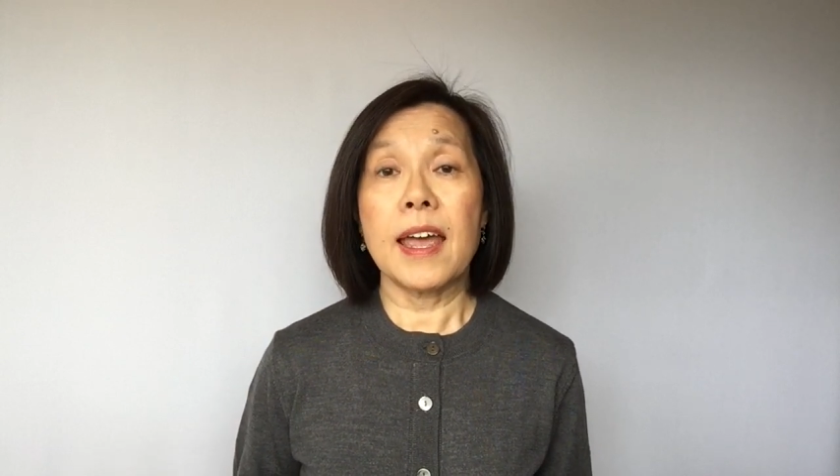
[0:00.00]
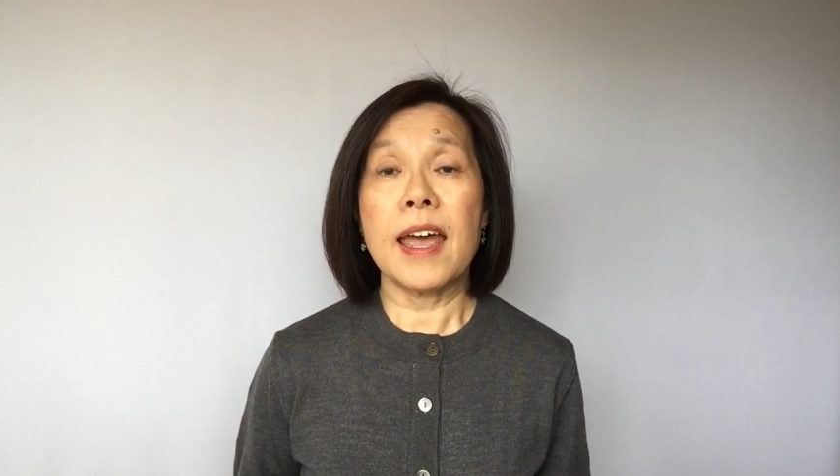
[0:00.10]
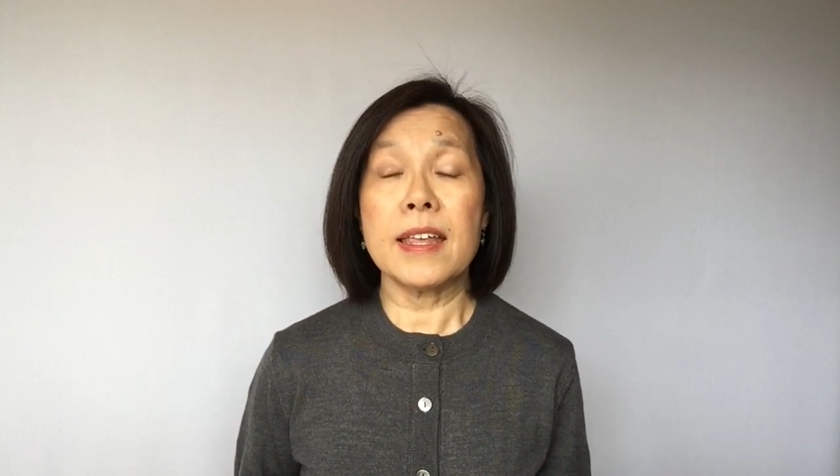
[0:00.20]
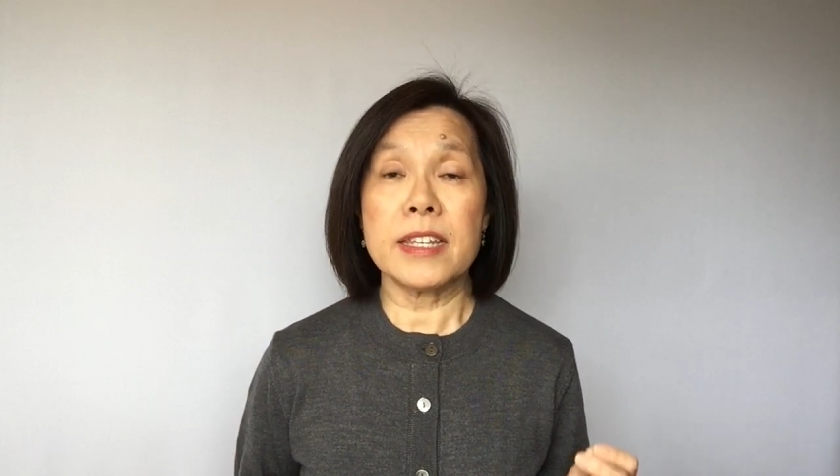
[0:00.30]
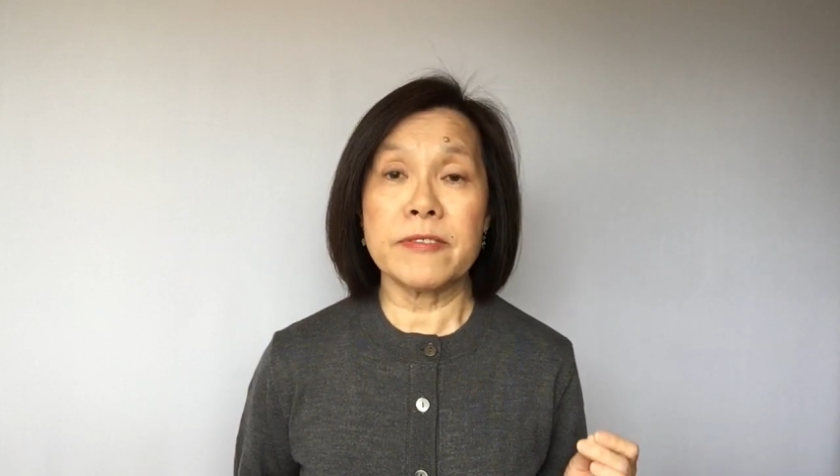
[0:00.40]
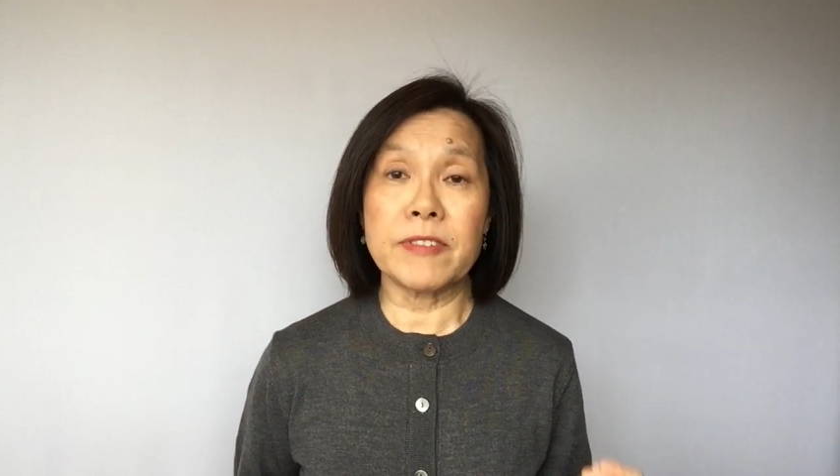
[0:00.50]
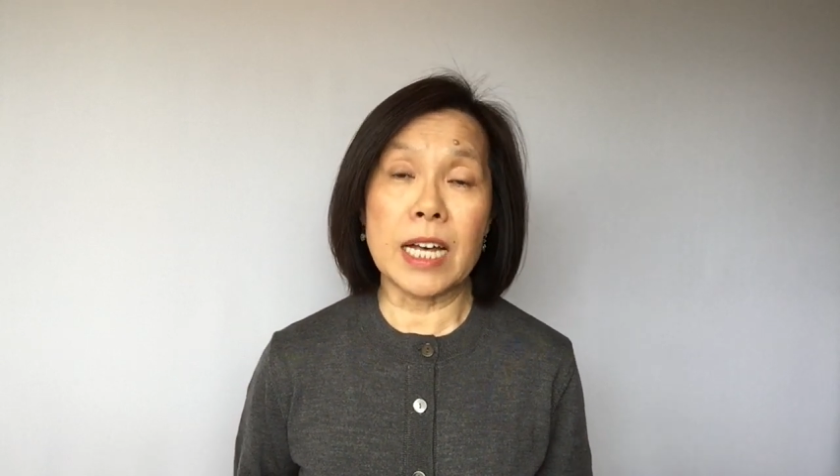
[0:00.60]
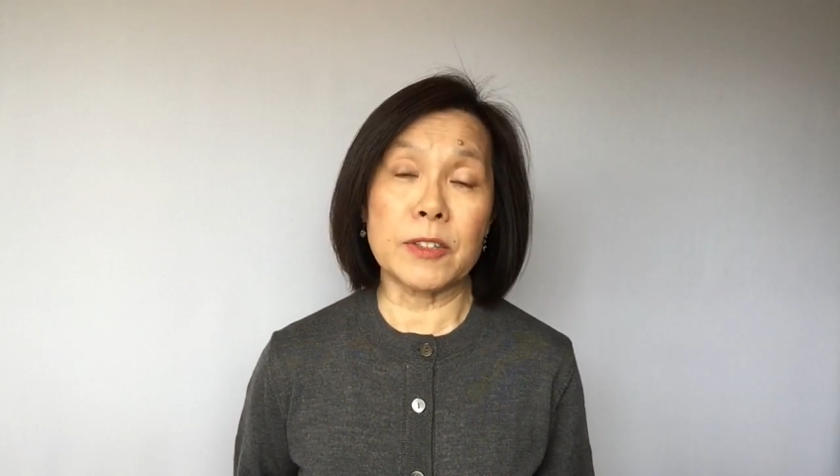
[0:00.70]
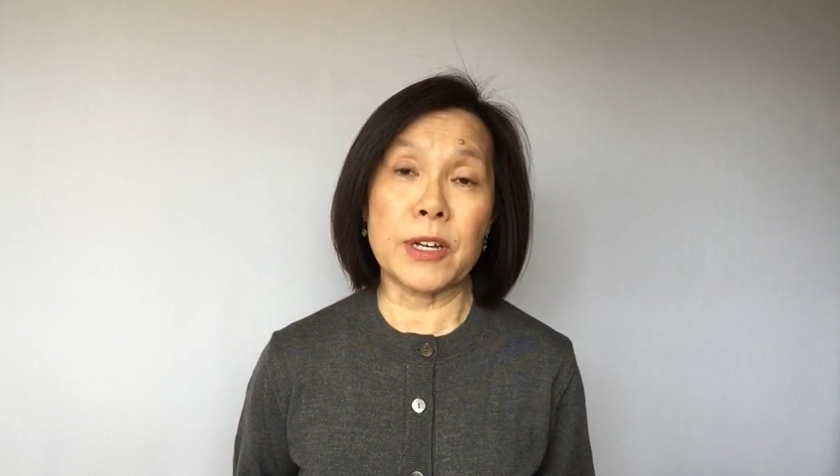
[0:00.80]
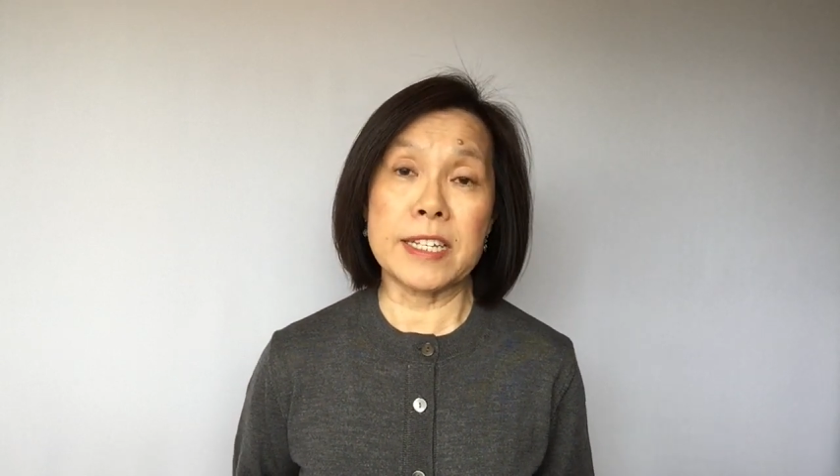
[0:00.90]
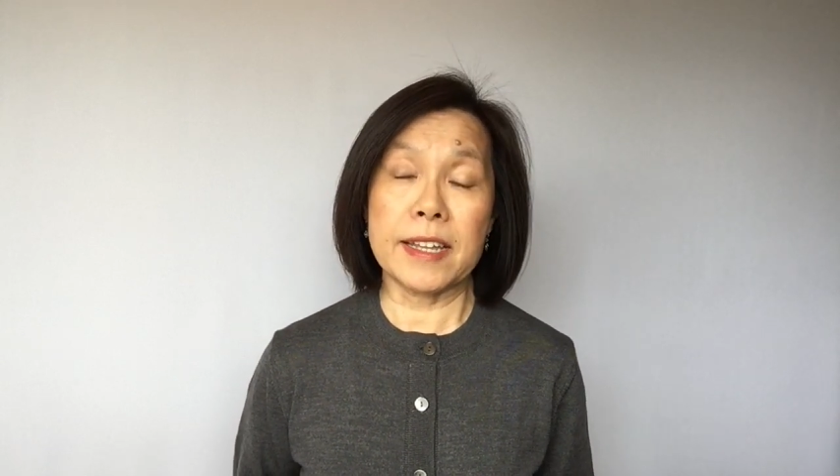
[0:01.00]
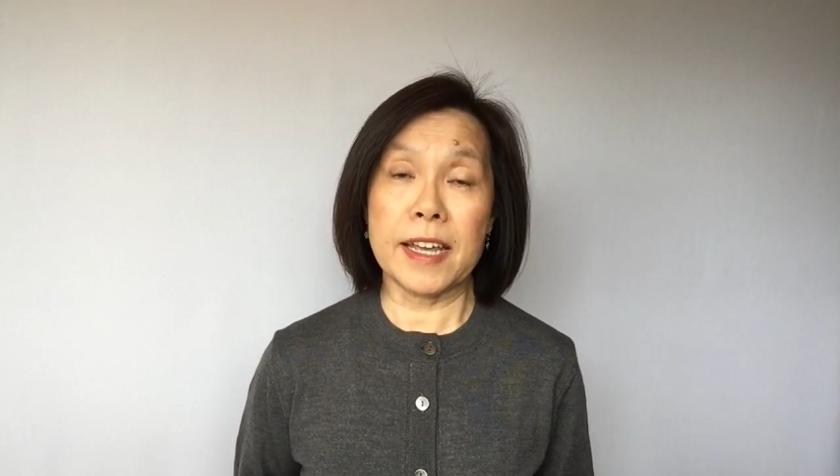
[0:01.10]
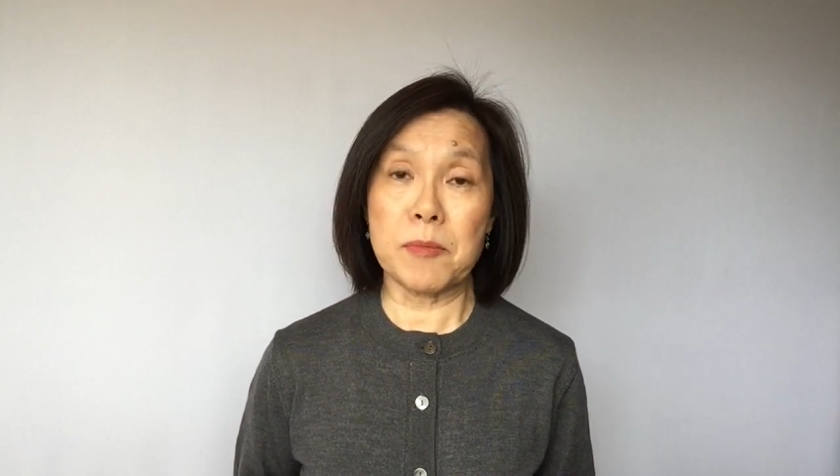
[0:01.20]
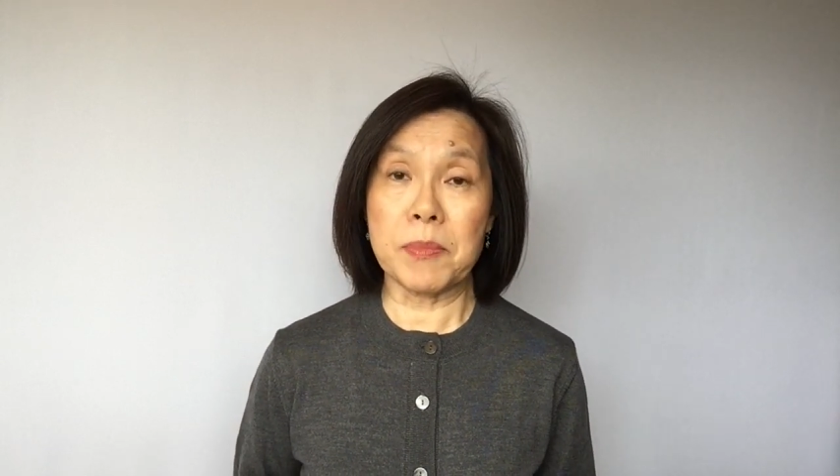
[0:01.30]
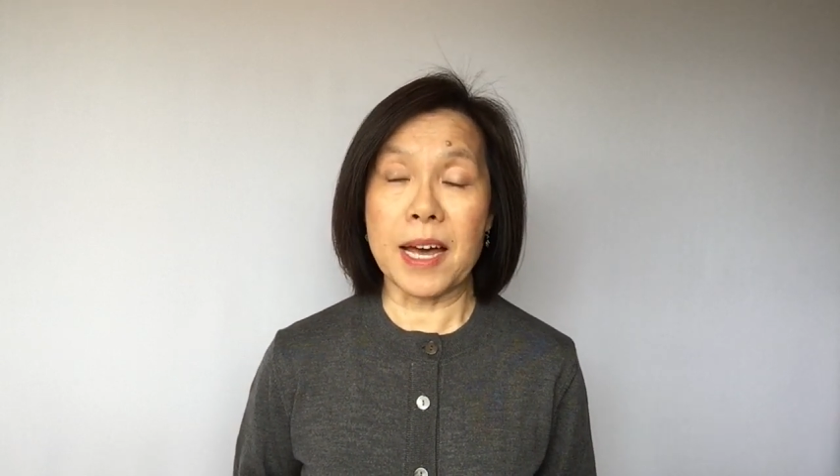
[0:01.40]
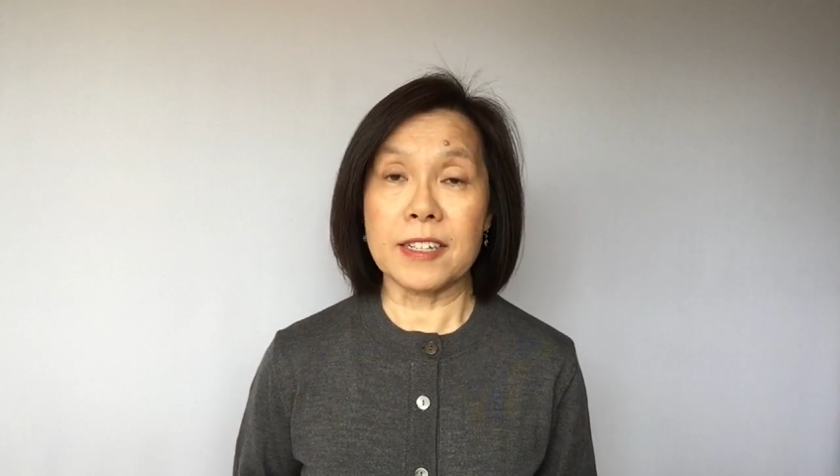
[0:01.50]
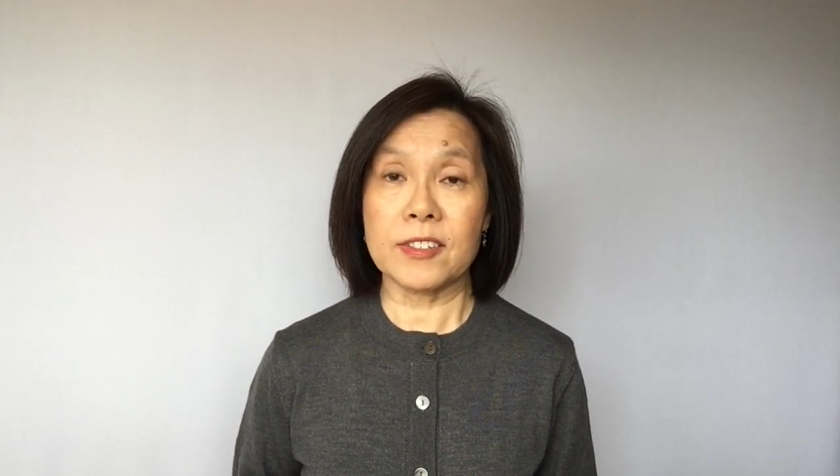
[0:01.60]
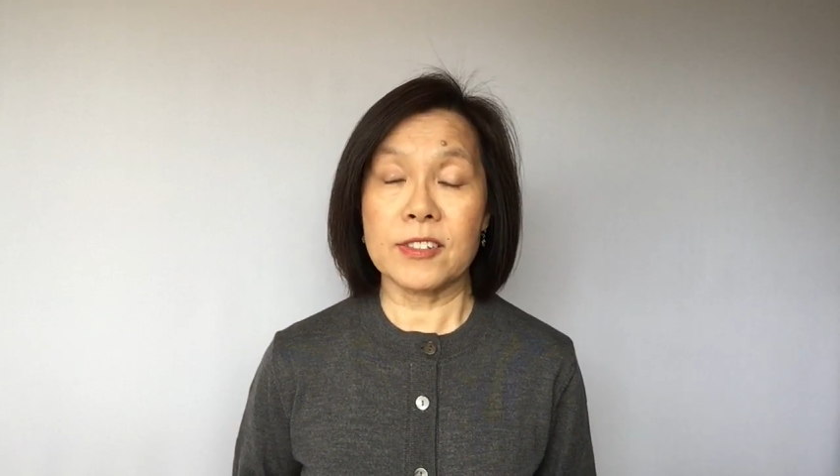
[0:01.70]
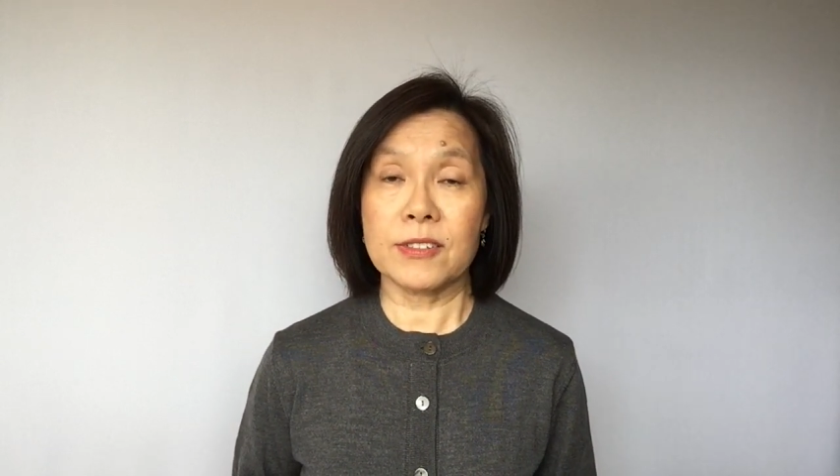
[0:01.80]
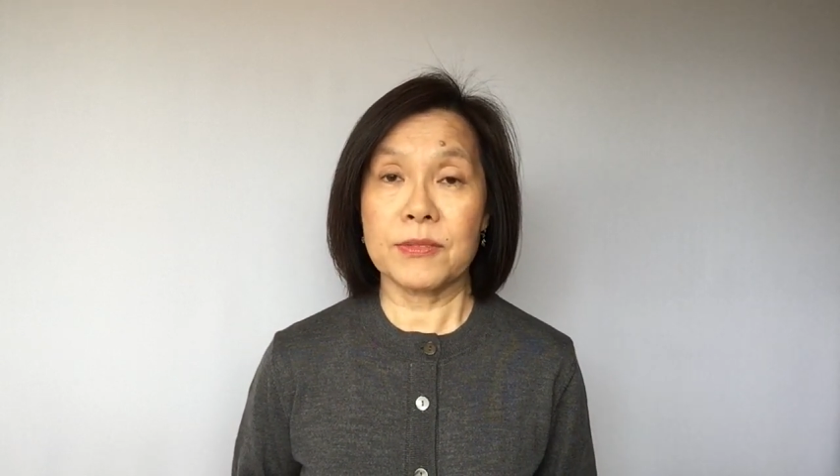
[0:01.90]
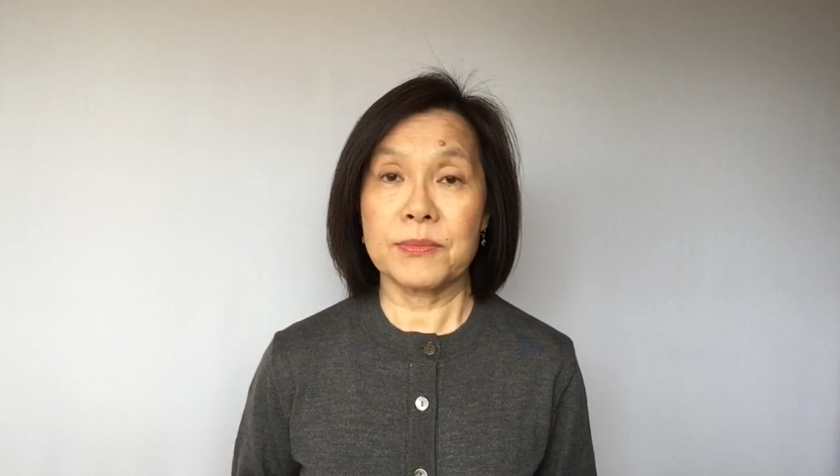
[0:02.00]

and evaluate their impacts.